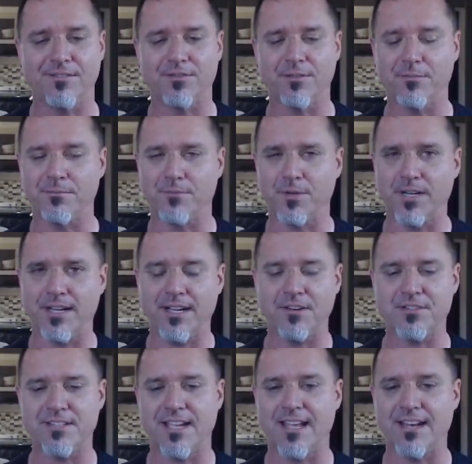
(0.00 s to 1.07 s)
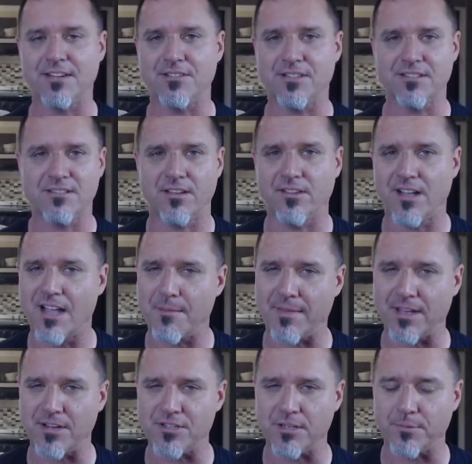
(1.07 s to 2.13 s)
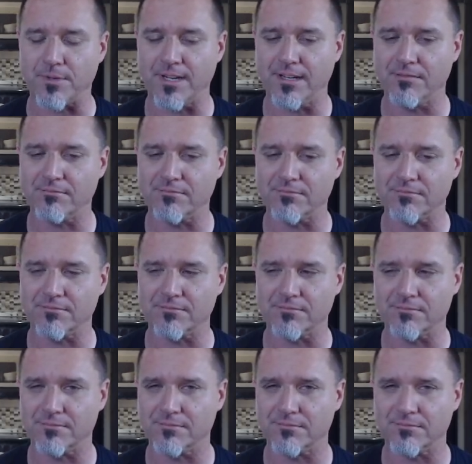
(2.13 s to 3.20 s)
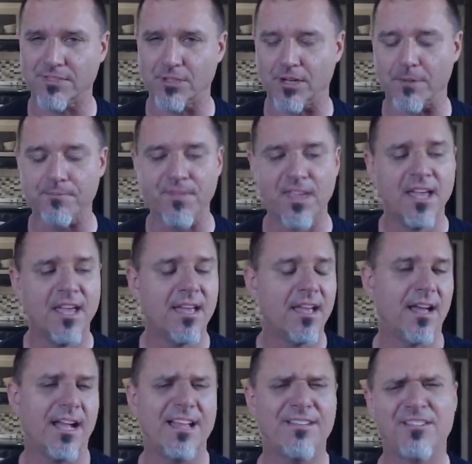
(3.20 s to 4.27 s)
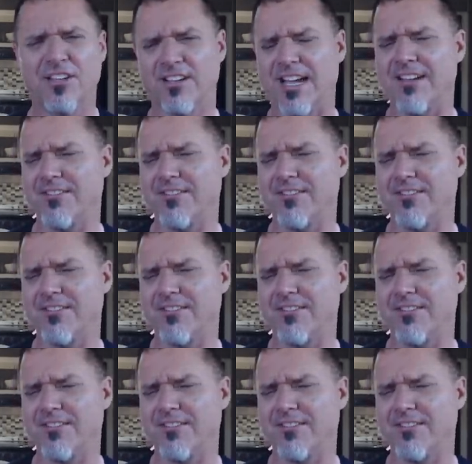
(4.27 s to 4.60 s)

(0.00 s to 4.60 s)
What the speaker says: from what I understand, it's just another combat ship, right? Don't know. I'll have to look.